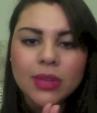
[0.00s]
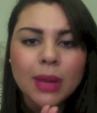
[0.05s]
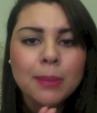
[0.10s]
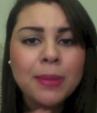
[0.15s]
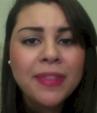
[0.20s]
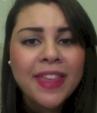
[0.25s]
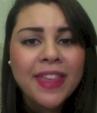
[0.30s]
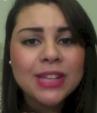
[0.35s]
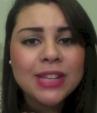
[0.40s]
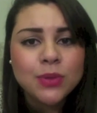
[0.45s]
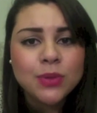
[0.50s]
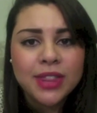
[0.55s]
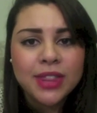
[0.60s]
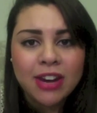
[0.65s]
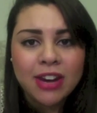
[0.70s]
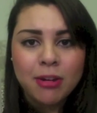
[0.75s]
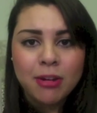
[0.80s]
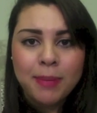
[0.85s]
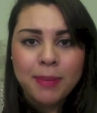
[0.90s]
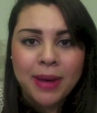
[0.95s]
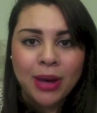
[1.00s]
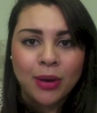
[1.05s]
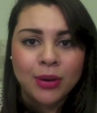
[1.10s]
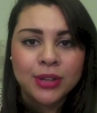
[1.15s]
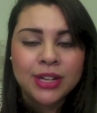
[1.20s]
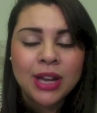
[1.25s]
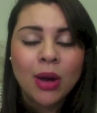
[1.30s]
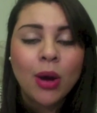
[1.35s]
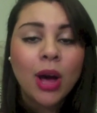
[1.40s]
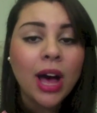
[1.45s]
but that's what they're about.
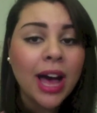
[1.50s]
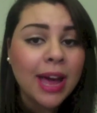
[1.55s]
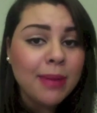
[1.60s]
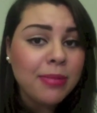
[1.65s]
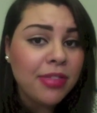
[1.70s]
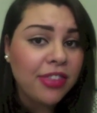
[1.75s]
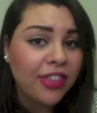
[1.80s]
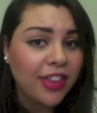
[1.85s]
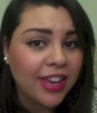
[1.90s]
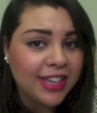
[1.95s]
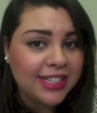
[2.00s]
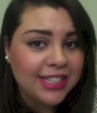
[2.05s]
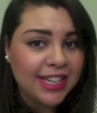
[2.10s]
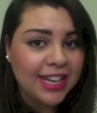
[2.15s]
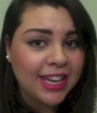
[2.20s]
Now, I'm 30